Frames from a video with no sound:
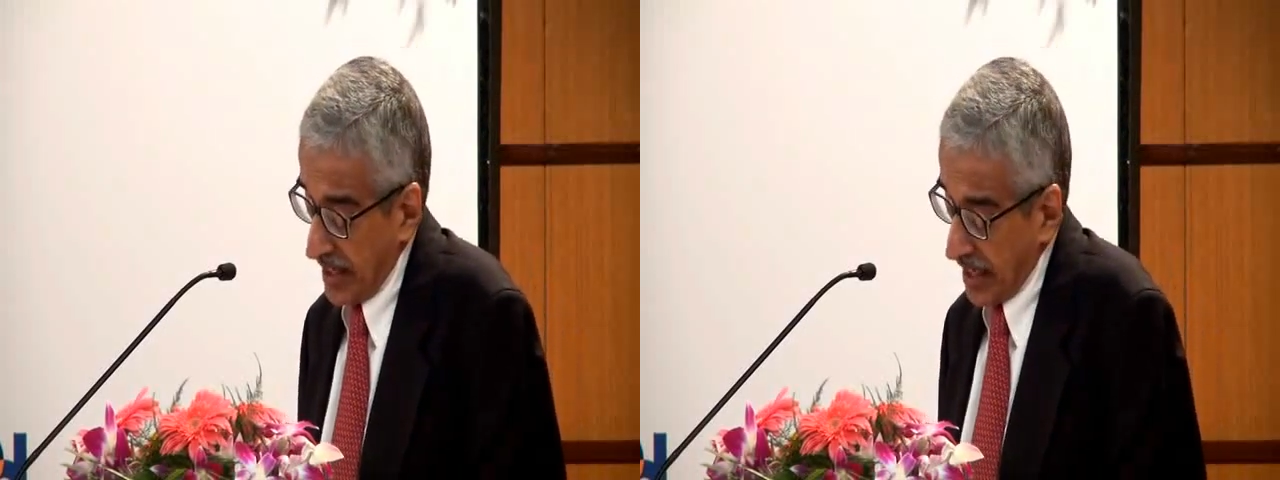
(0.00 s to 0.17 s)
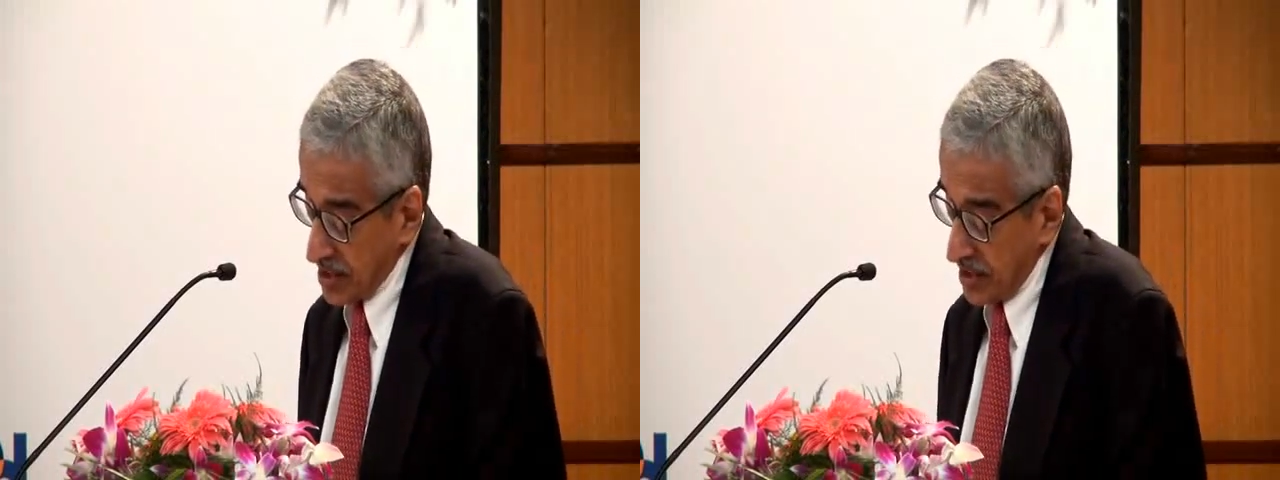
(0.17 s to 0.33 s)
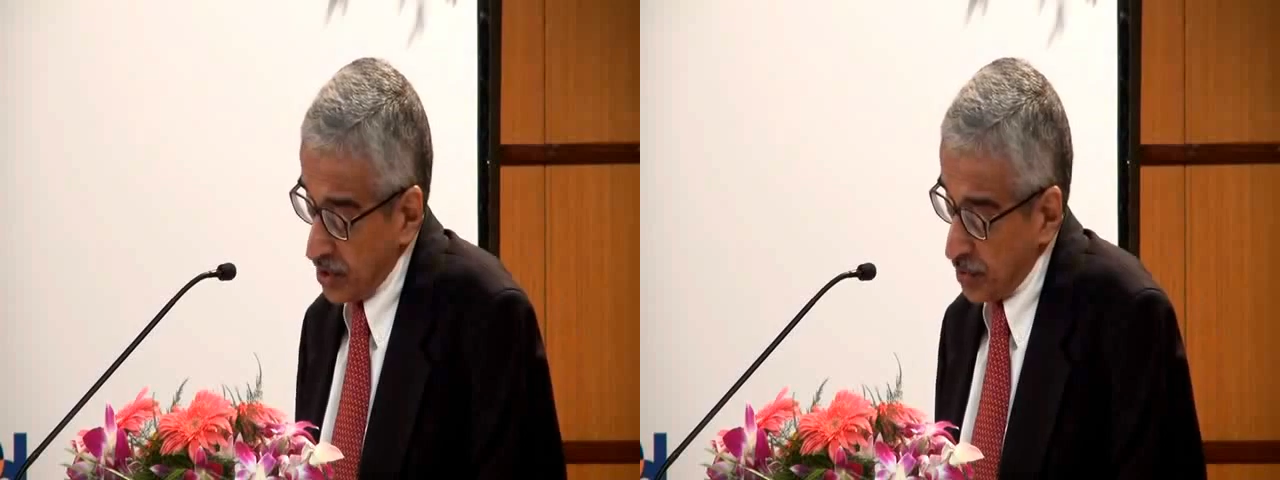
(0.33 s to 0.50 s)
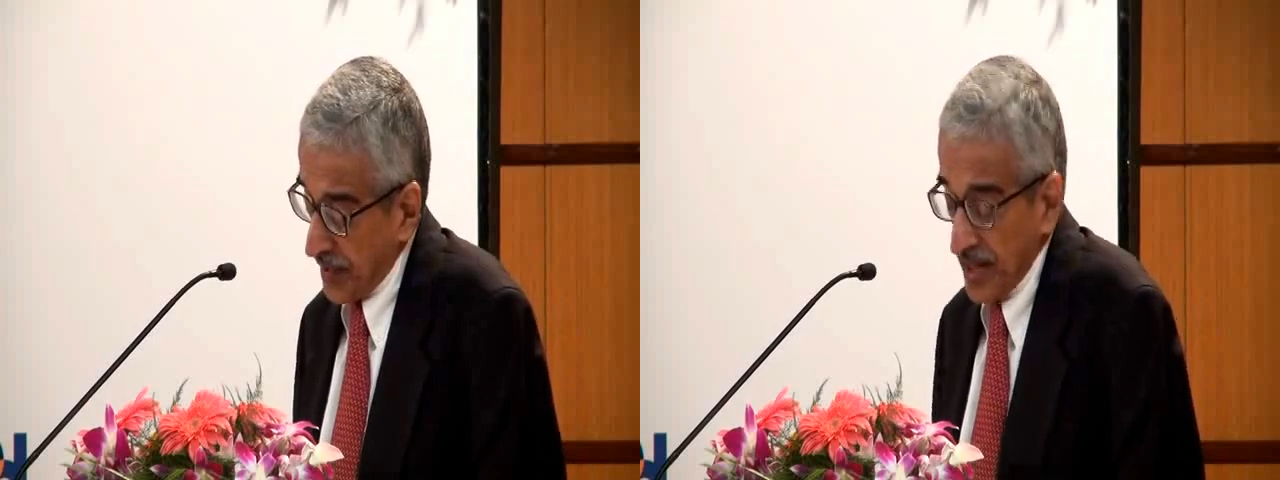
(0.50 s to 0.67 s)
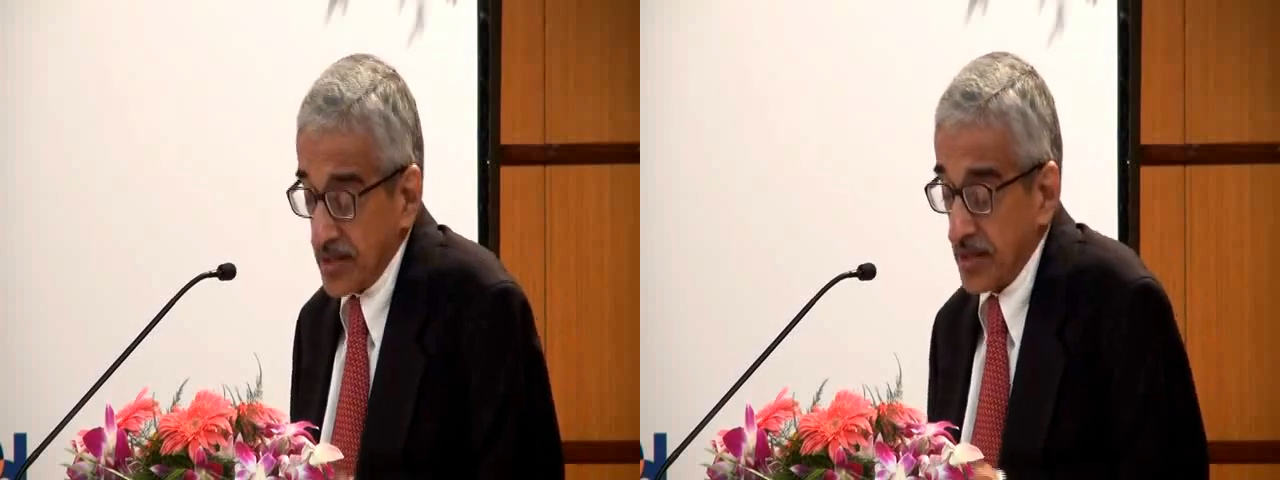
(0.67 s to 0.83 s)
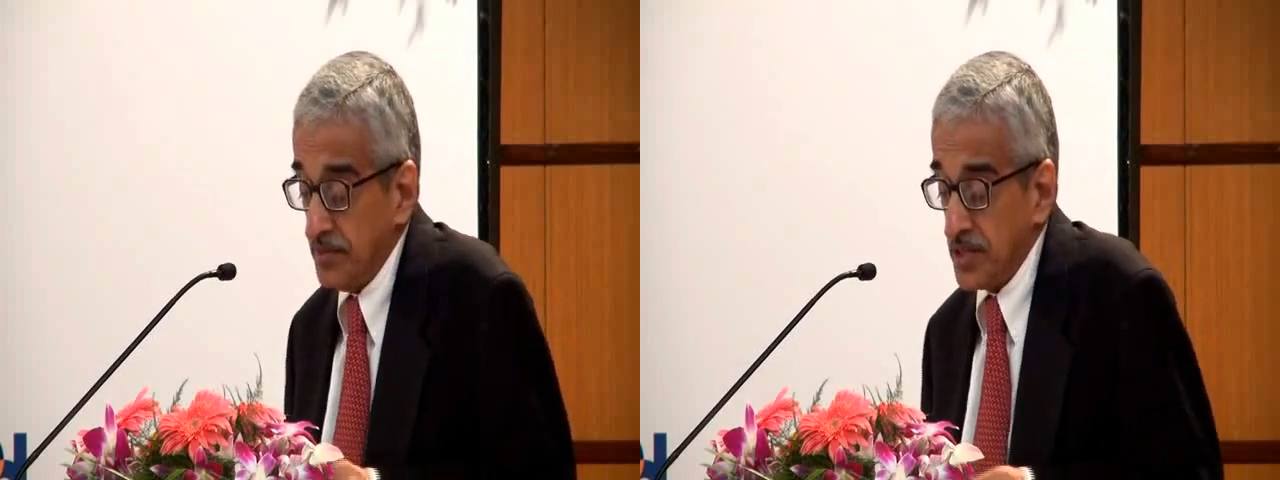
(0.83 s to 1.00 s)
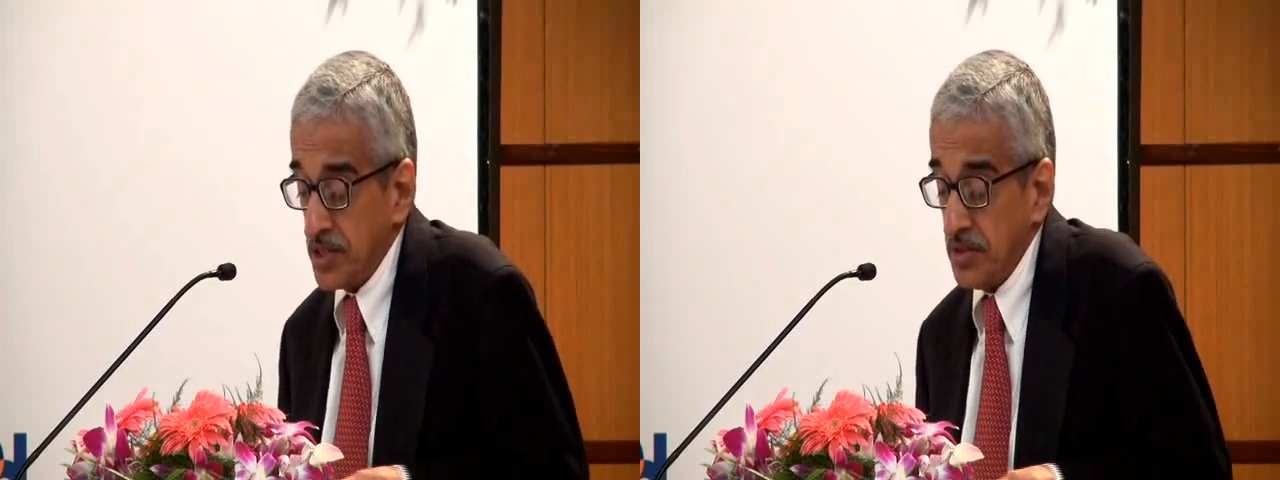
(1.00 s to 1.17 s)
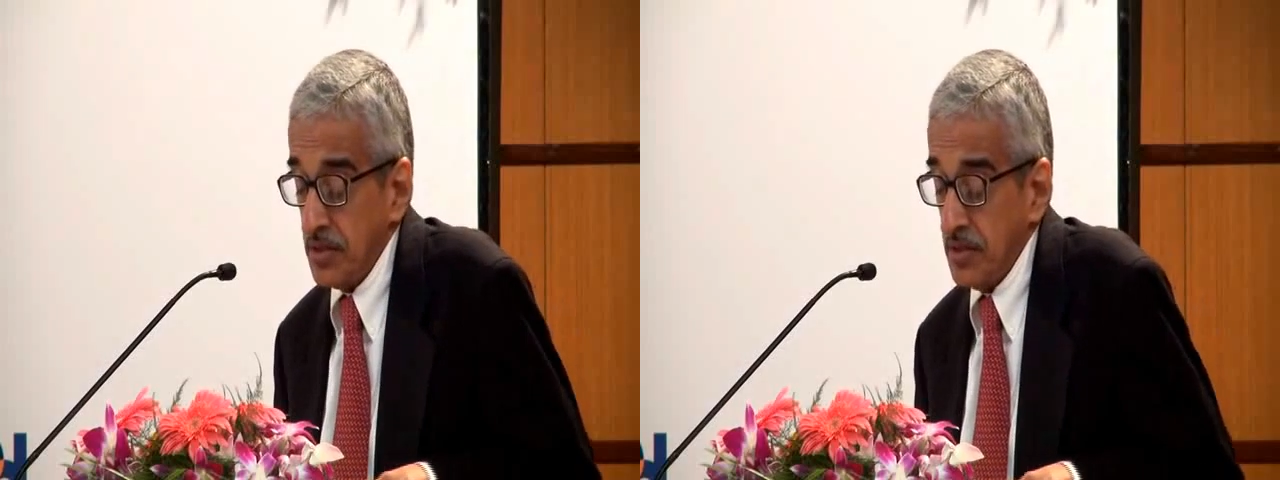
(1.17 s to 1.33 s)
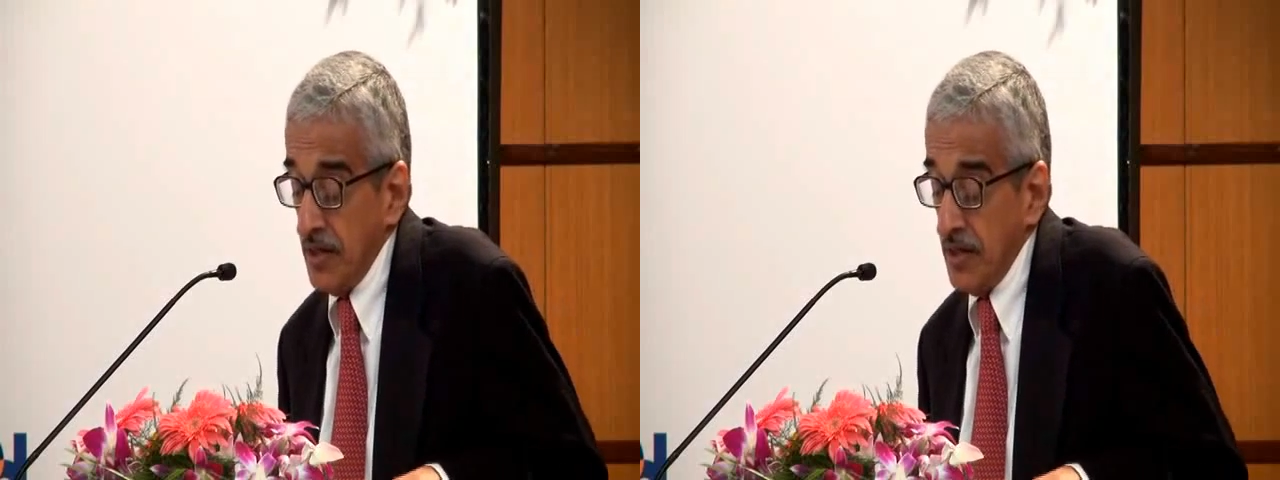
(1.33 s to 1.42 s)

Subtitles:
such as the National Human Rights